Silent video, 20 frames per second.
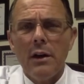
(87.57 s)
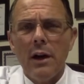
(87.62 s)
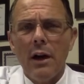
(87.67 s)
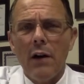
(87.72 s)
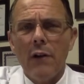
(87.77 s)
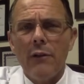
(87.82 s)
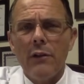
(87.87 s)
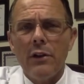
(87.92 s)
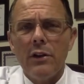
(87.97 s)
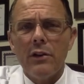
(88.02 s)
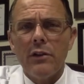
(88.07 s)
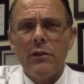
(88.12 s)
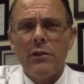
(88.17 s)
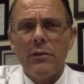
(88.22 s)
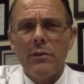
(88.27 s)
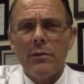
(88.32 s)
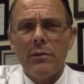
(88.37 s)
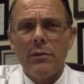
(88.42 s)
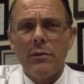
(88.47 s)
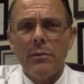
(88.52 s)
of
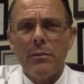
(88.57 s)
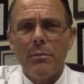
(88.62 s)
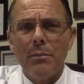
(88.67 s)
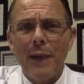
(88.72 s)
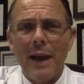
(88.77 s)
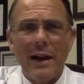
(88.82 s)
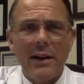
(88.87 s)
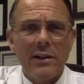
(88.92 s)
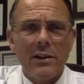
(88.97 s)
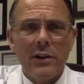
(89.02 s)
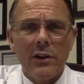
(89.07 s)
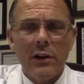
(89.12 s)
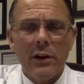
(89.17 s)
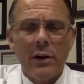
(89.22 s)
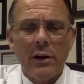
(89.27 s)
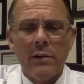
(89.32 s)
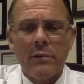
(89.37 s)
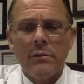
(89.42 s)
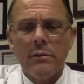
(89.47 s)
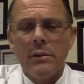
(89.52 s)
these
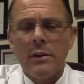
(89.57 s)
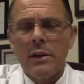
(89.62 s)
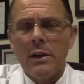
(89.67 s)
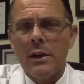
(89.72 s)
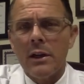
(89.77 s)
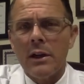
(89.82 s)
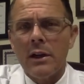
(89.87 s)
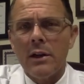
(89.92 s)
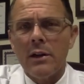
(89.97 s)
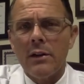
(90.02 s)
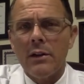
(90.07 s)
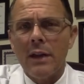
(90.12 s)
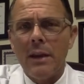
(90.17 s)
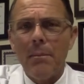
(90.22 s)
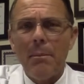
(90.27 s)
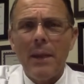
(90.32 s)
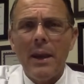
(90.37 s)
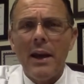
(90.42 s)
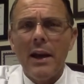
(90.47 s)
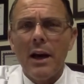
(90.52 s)
bacteria that
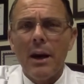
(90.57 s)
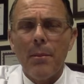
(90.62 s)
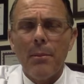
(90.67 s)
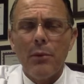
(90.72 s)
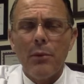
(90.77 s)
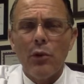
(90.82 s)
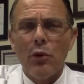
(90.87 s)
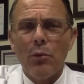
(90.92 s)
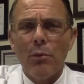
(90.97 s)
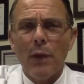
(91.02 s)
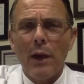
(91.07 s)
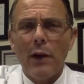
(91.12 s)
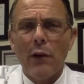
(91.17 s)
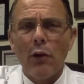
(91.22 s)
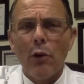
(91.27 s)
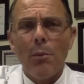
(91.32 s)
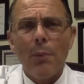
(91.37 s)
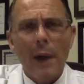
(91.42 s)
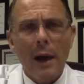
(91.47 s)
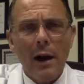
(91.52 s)
make up your
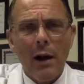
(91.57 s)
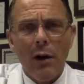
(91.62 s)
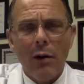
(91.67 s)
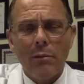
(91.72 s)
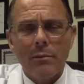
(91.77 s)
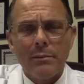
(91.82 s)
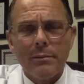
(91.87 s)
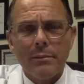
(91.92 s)
microbiome.